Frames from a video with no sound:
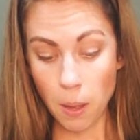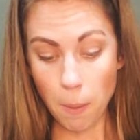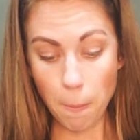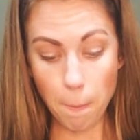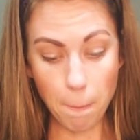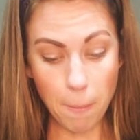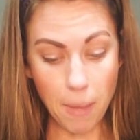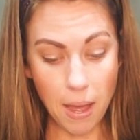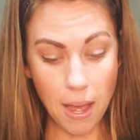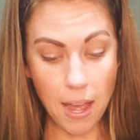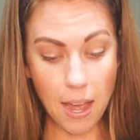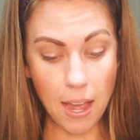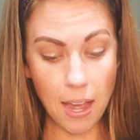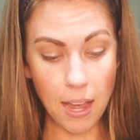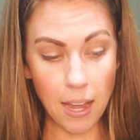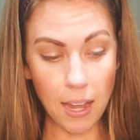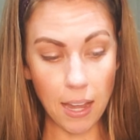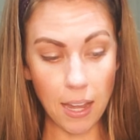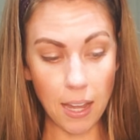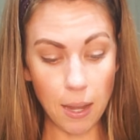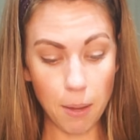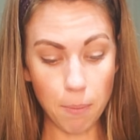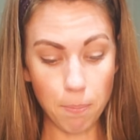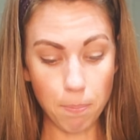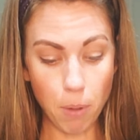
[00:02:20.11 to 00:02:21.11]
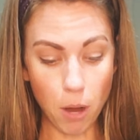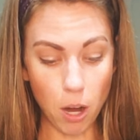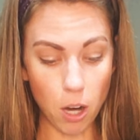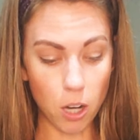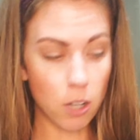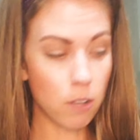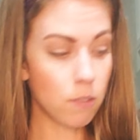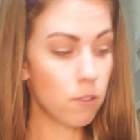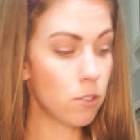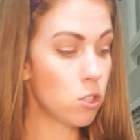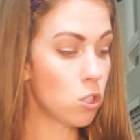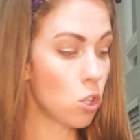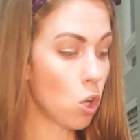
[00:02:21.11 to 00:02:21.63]
my bar
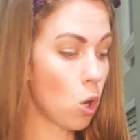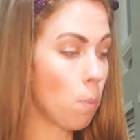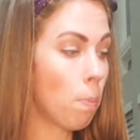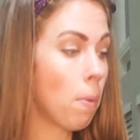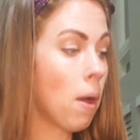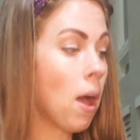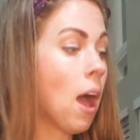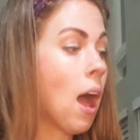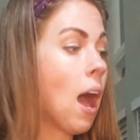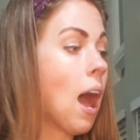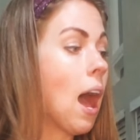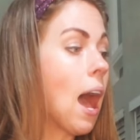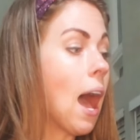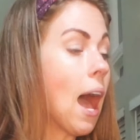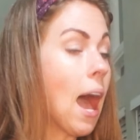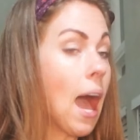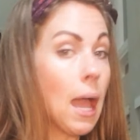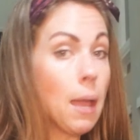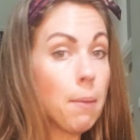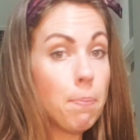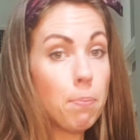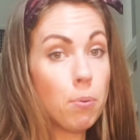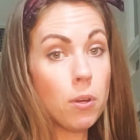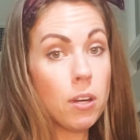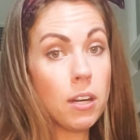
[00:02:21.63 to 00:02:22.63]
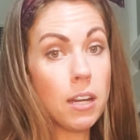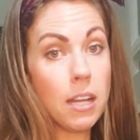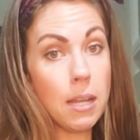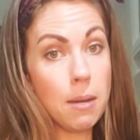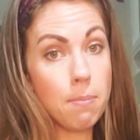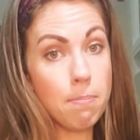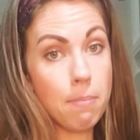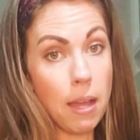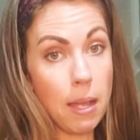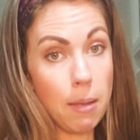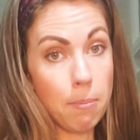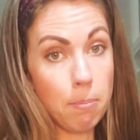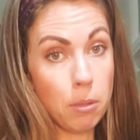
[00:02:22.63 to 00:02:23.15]
of soap, I put it in
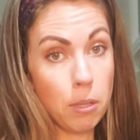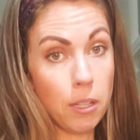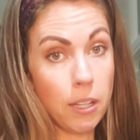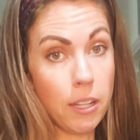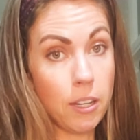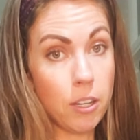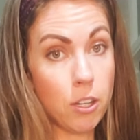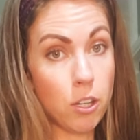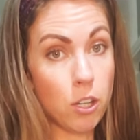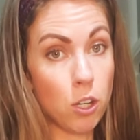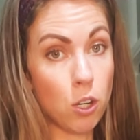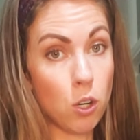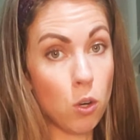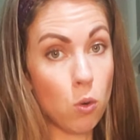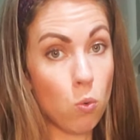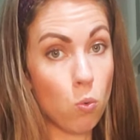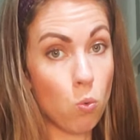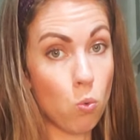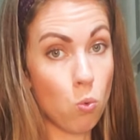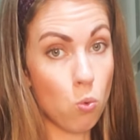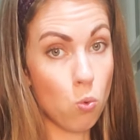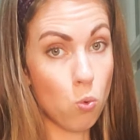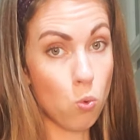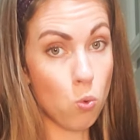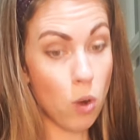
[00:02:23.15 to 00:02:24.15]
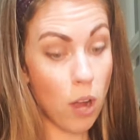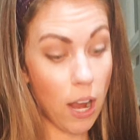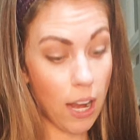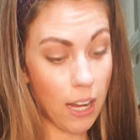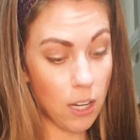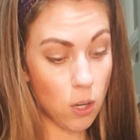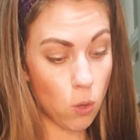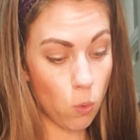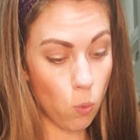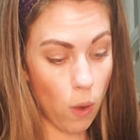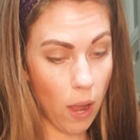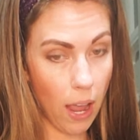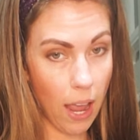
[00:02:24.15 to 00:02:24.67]
my blender
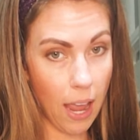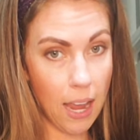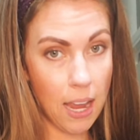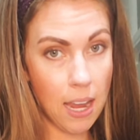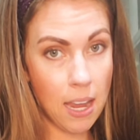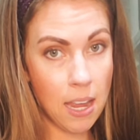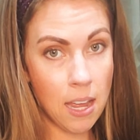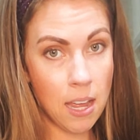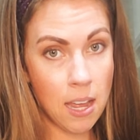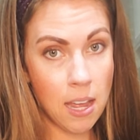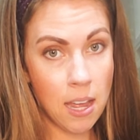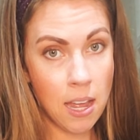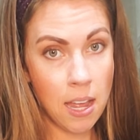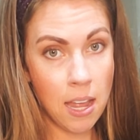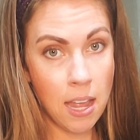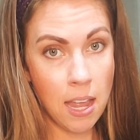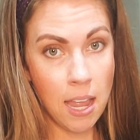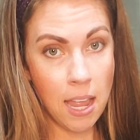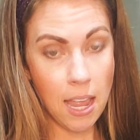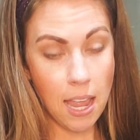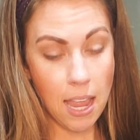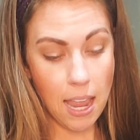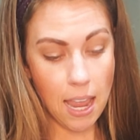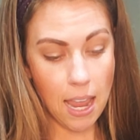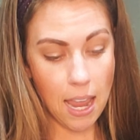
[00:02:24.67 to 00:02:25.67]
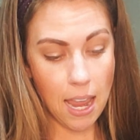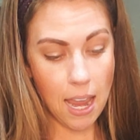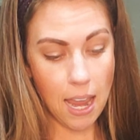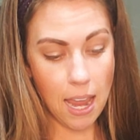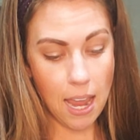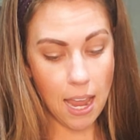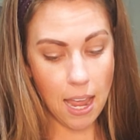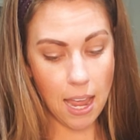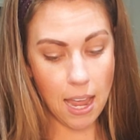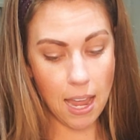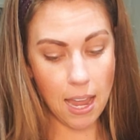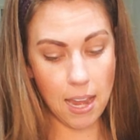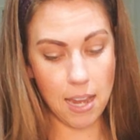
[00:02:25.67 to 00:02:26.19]
right away
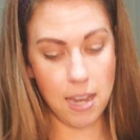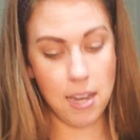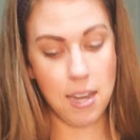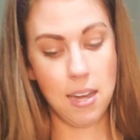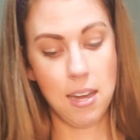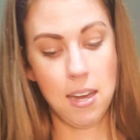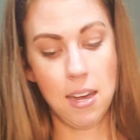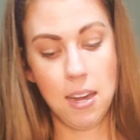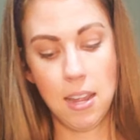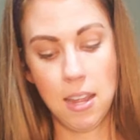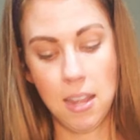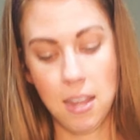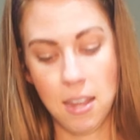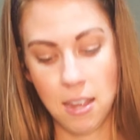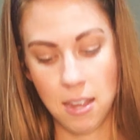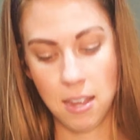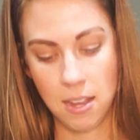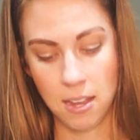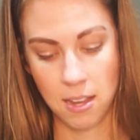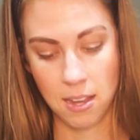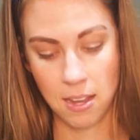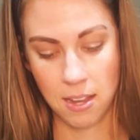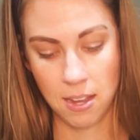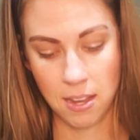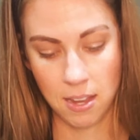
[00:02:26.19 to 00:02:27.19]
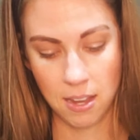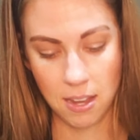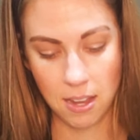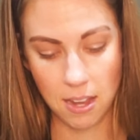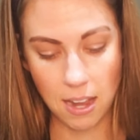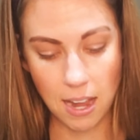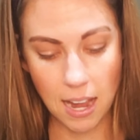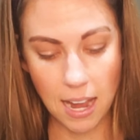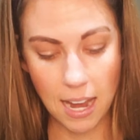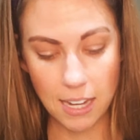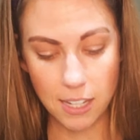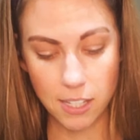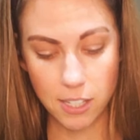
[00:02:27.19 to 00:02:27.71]
and
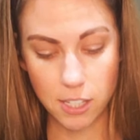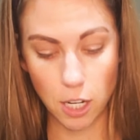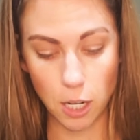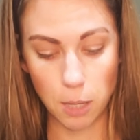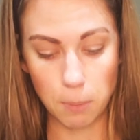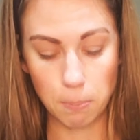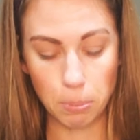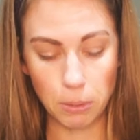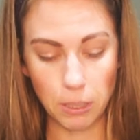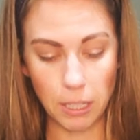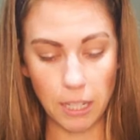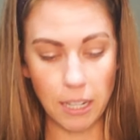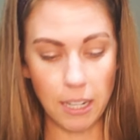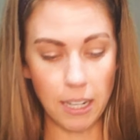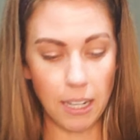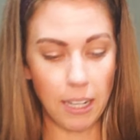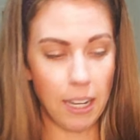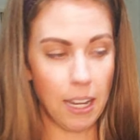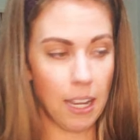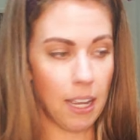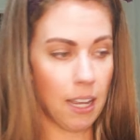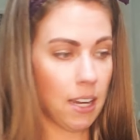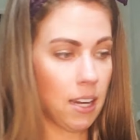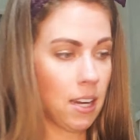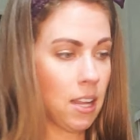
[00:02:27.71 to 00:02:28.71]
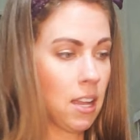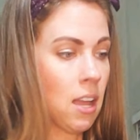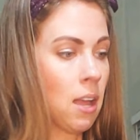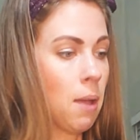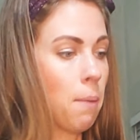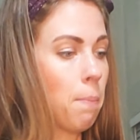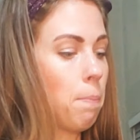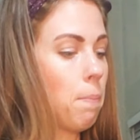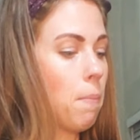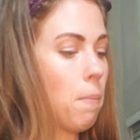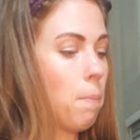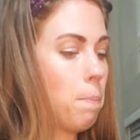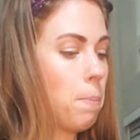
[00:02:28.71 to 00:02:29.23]
I start blending it,
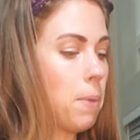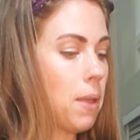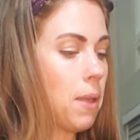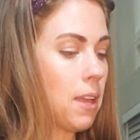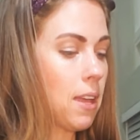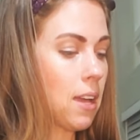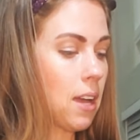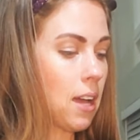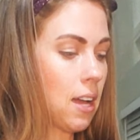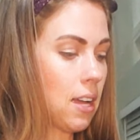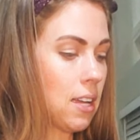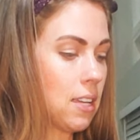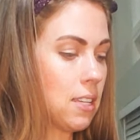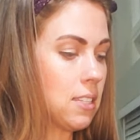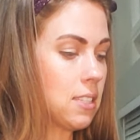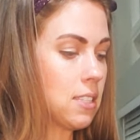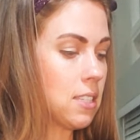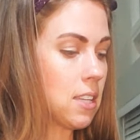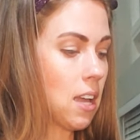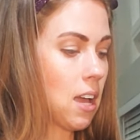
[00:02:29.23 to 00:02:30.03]
because